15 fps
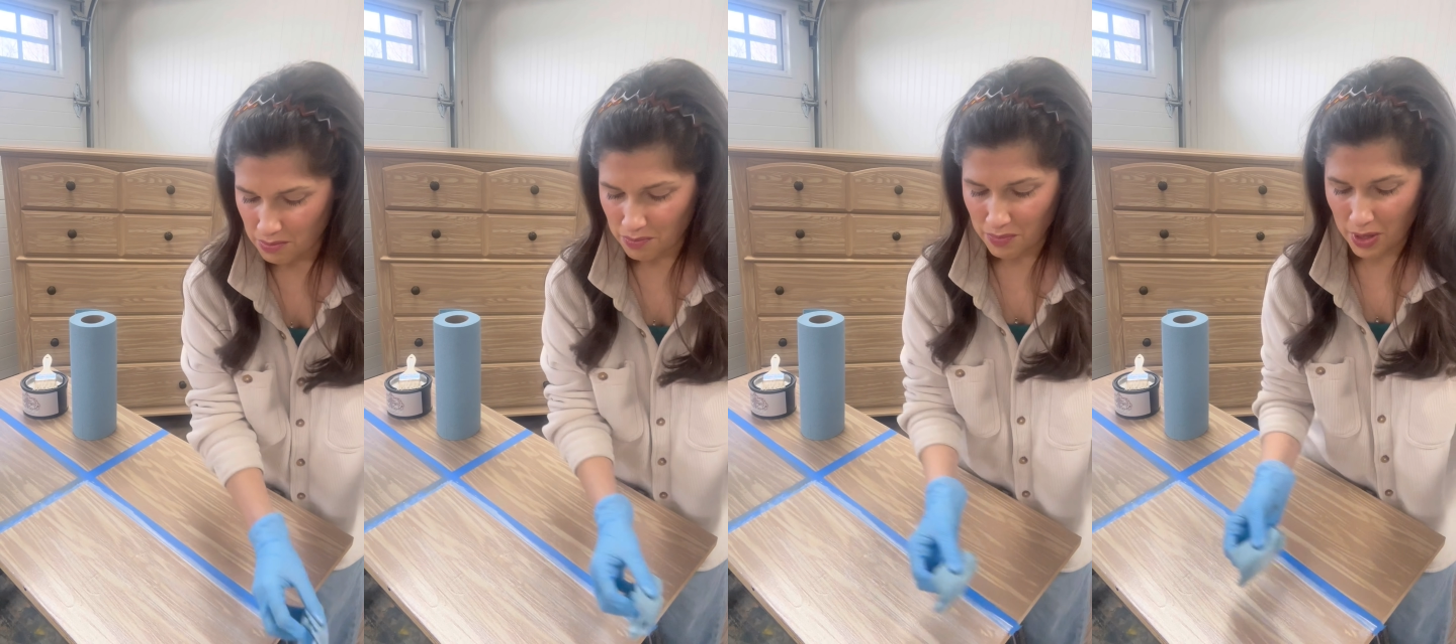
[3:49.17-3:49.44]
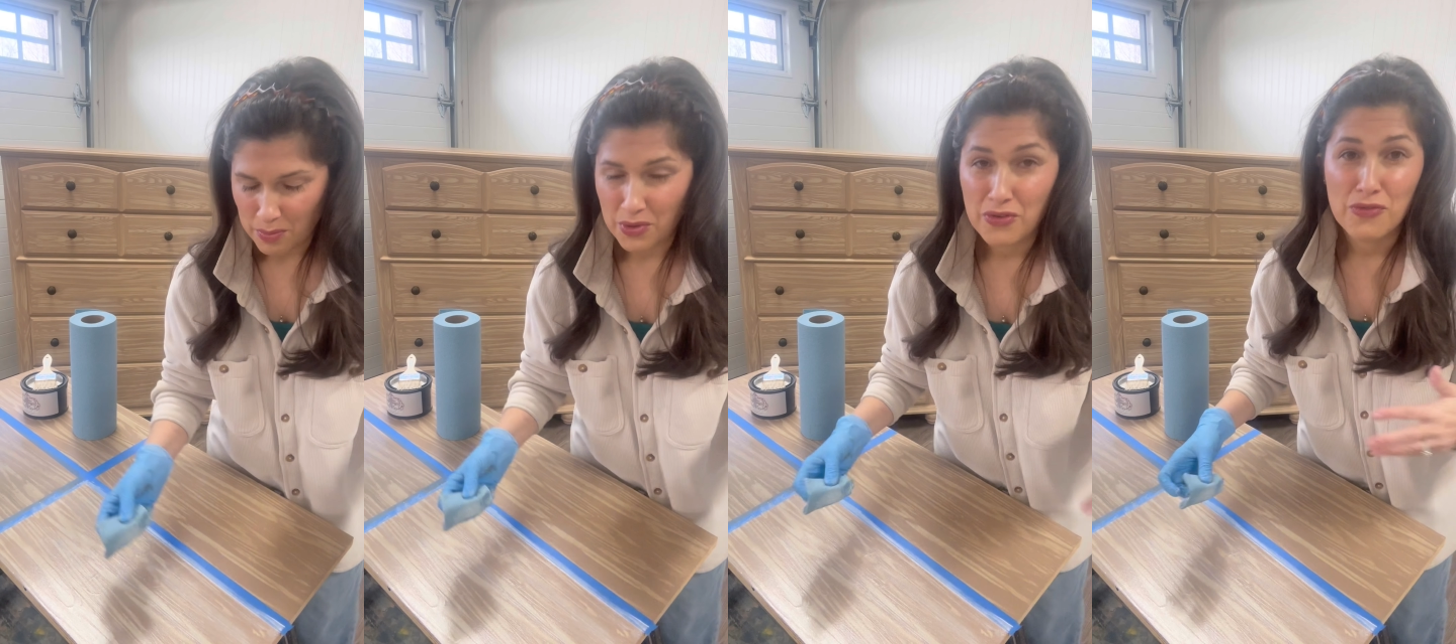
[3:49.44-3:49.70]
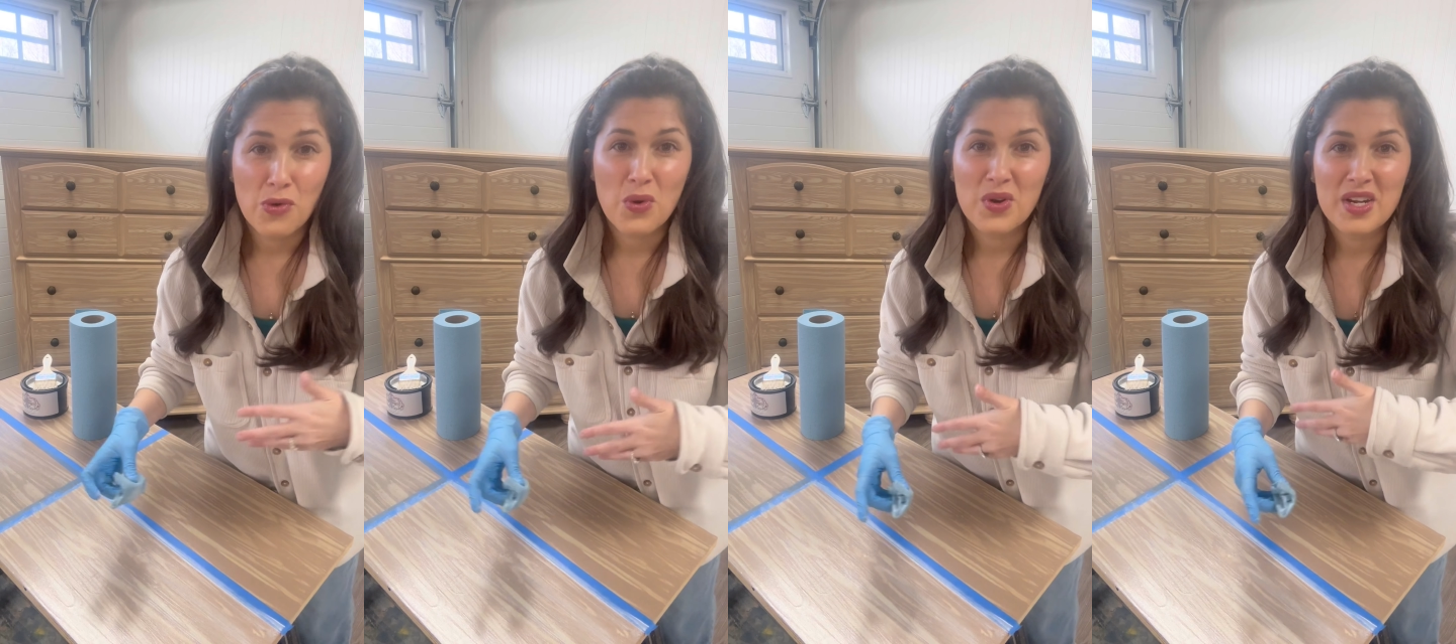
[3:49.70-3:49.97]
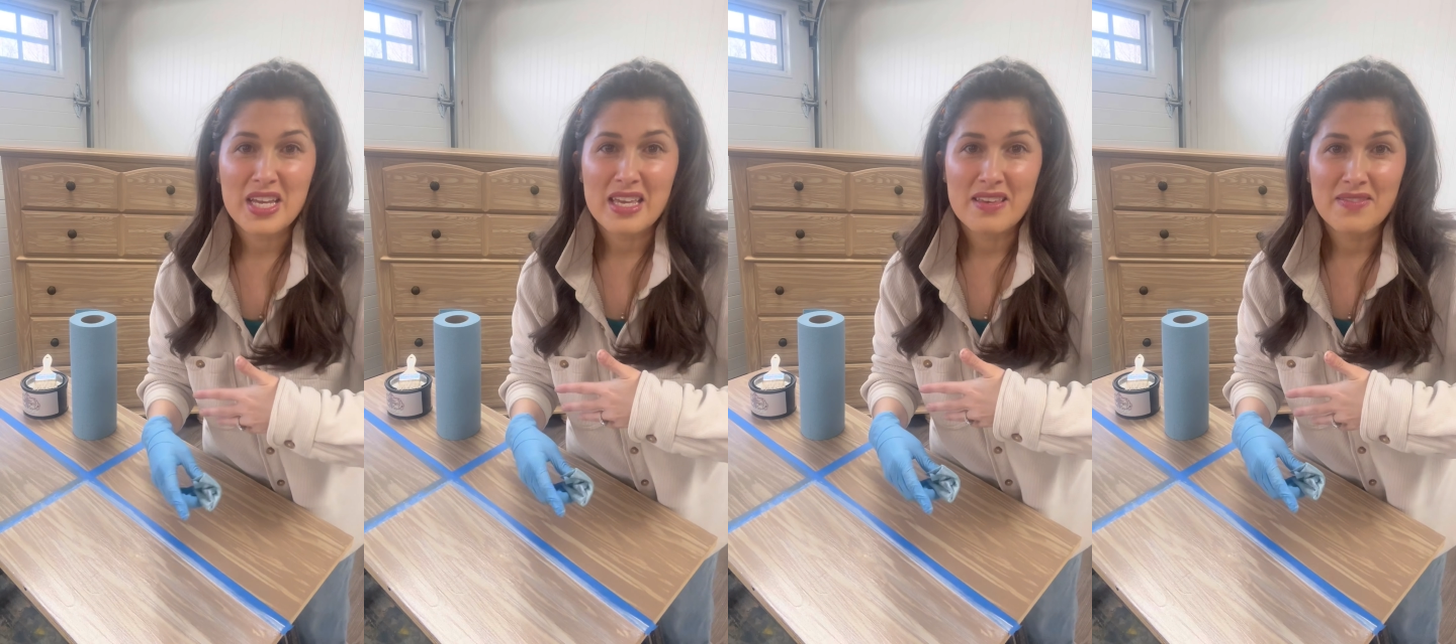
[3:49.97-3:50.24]
but before
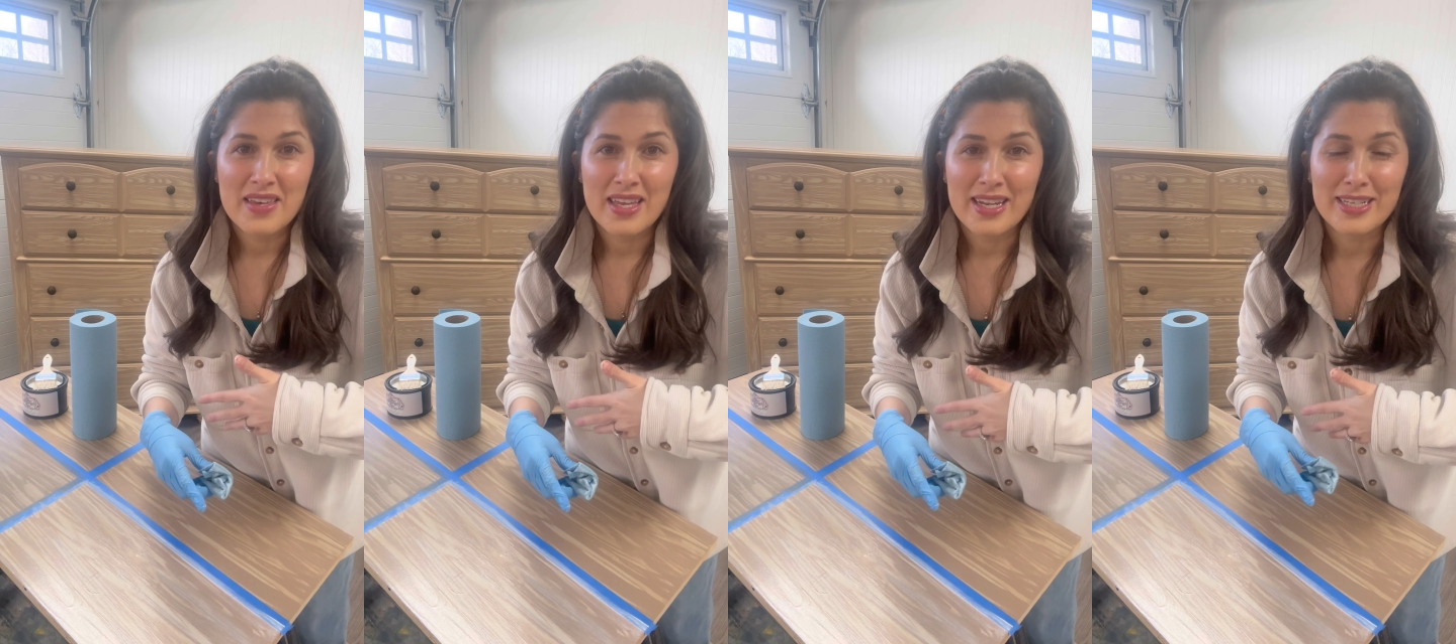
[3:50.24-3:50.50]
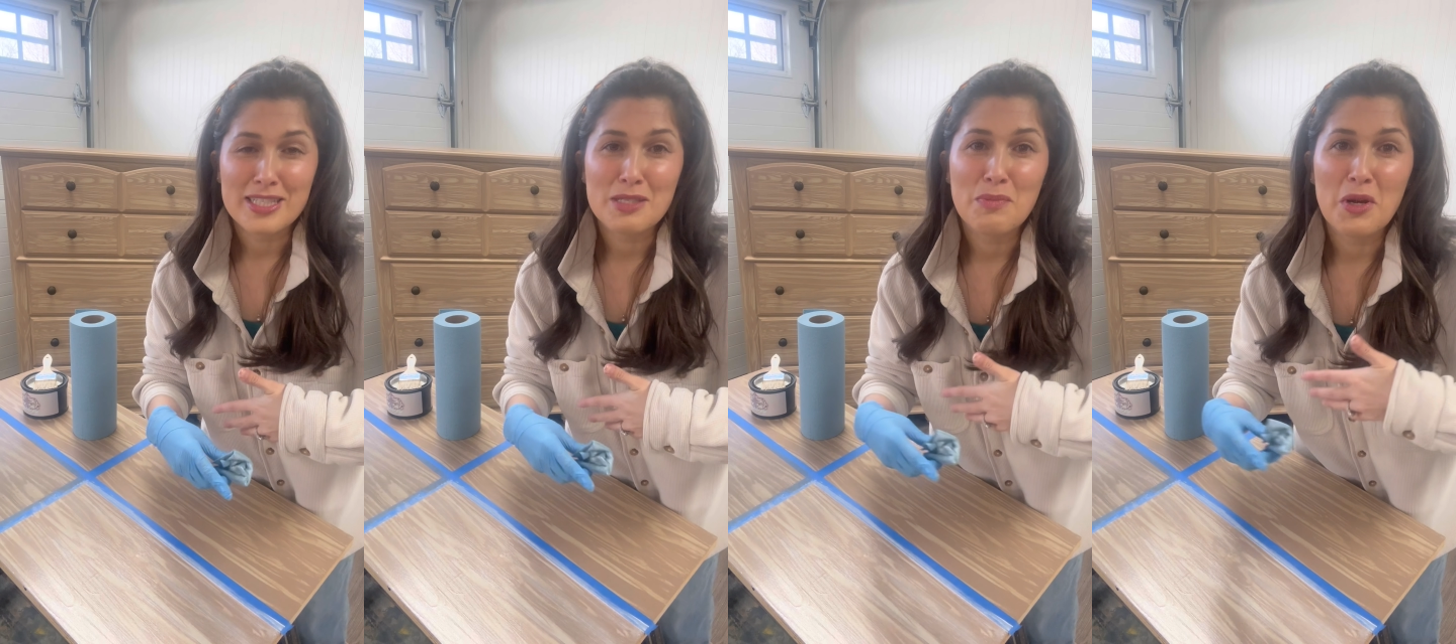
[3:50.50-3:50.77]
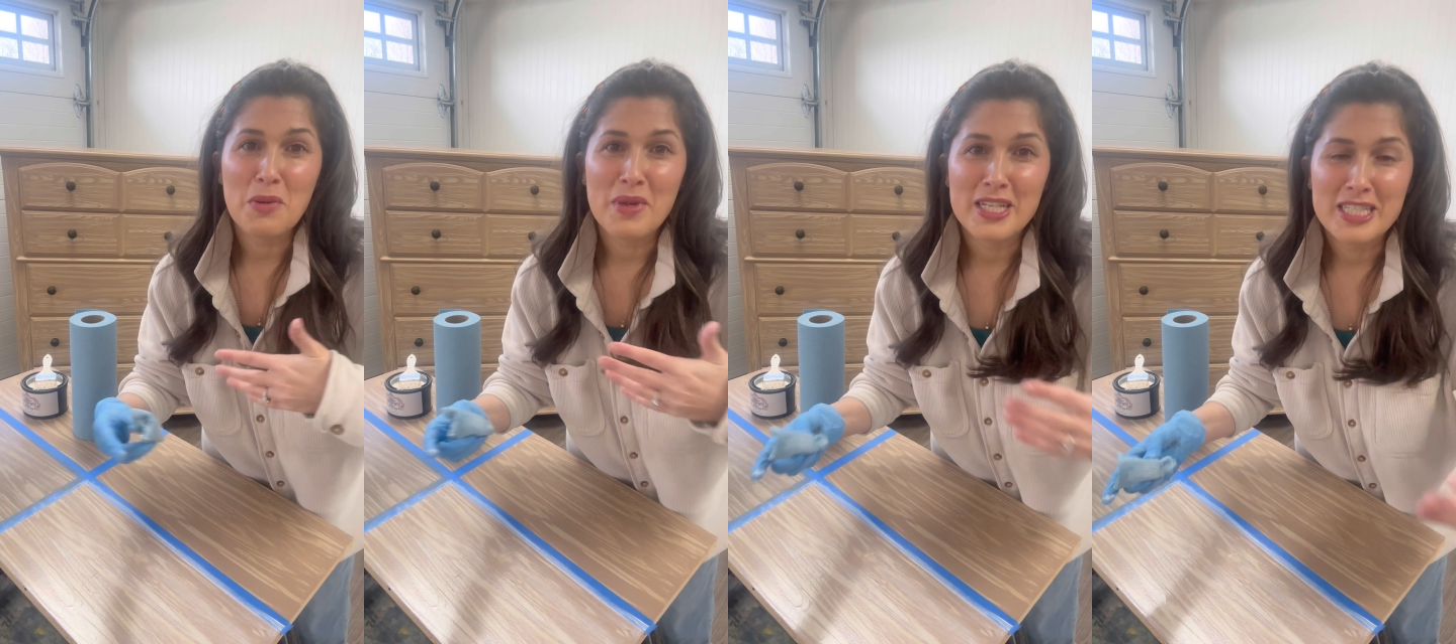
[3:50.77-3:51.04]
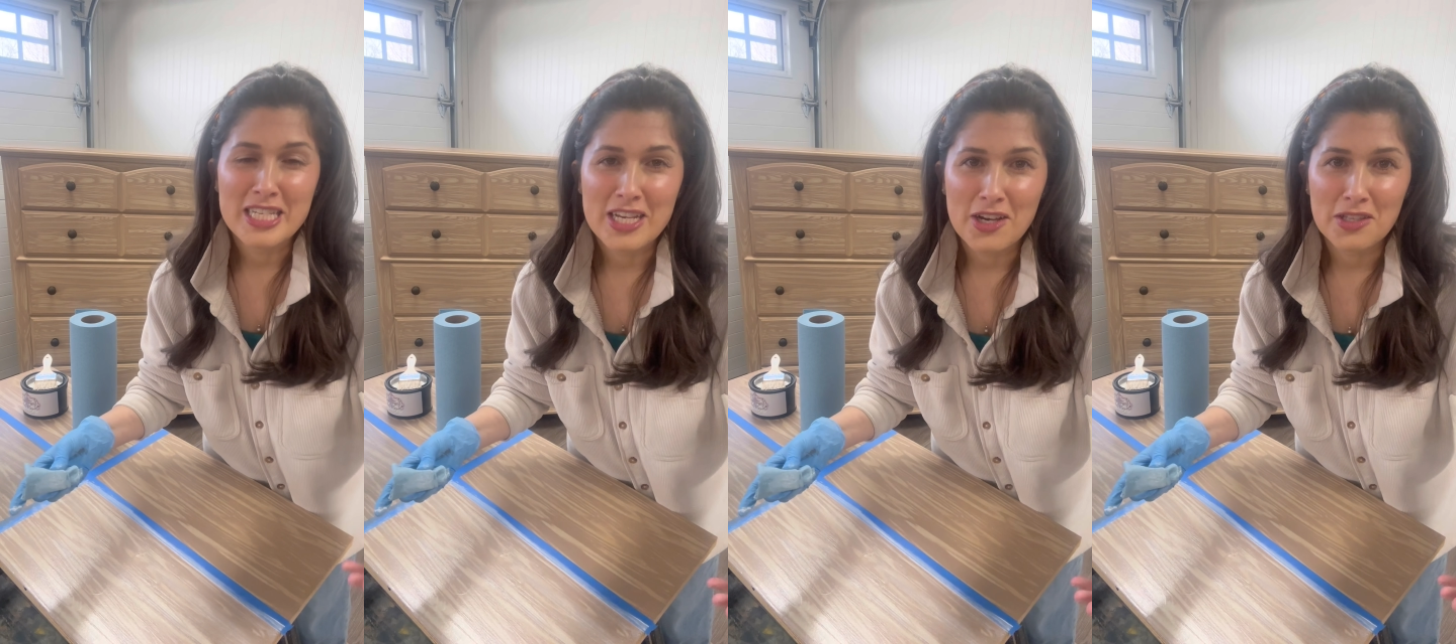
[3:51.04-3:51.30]
even
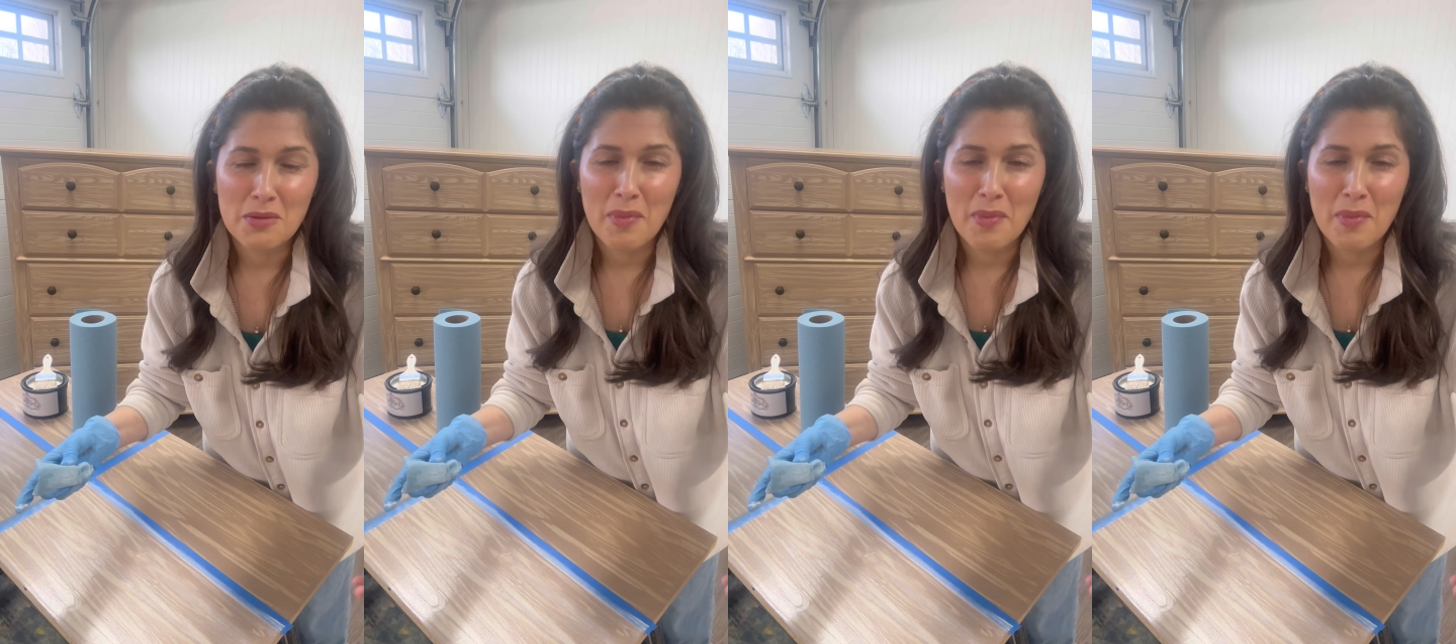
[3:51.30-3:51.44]
experimenting on the